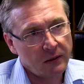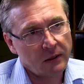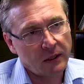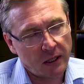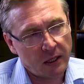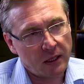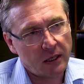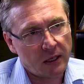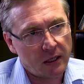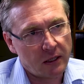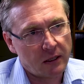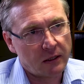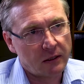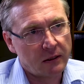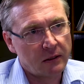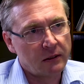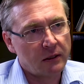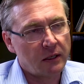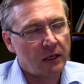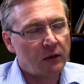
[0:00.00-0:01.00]
in
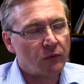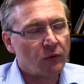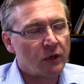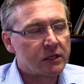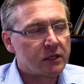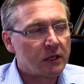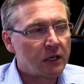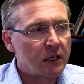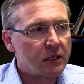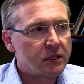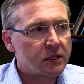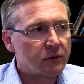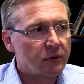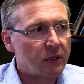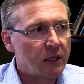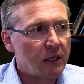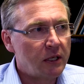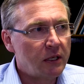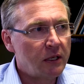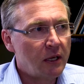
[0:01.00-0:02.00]
recent
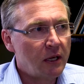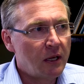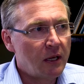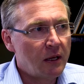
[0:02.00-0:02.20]
history,